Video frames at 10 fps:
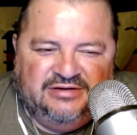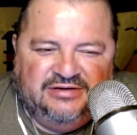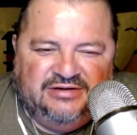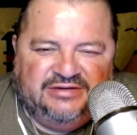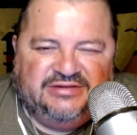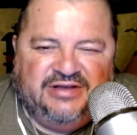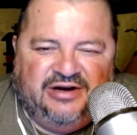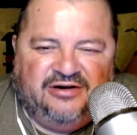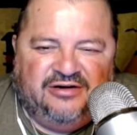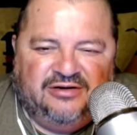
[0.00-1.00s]
It's
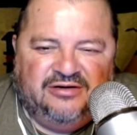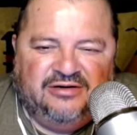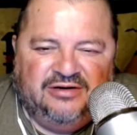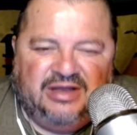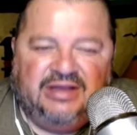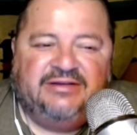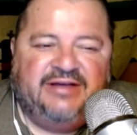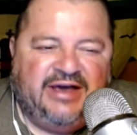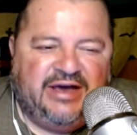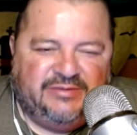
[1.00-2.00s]
there, kind of like the
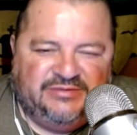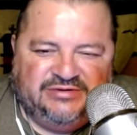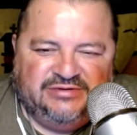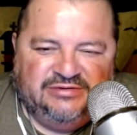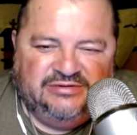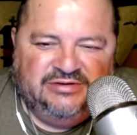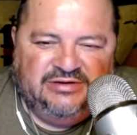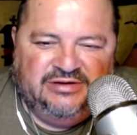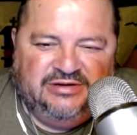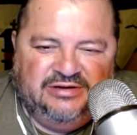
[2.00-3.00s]
atoms,
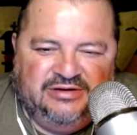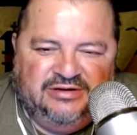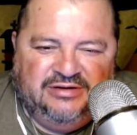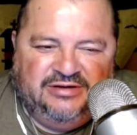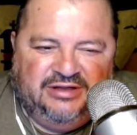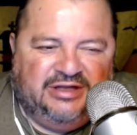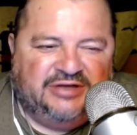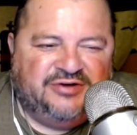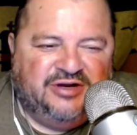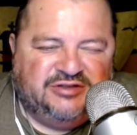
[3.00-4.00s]
the
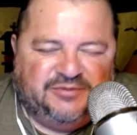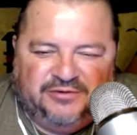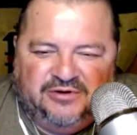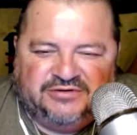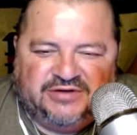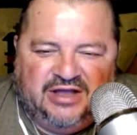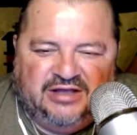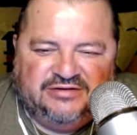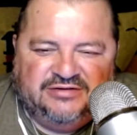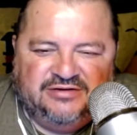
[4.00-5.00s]
electrons, the
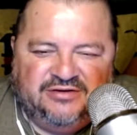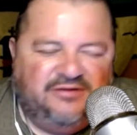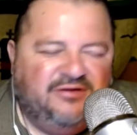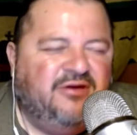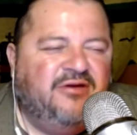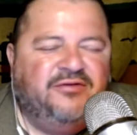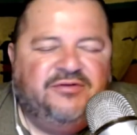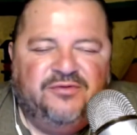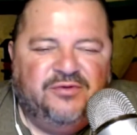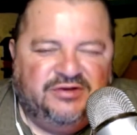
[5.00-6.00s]
protons, and all the new
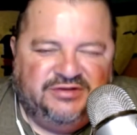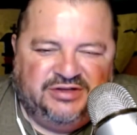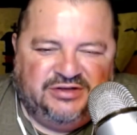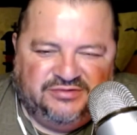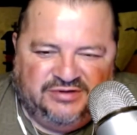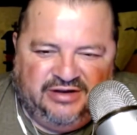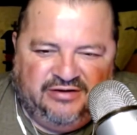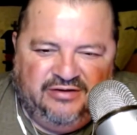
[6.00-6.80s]
words that they use now.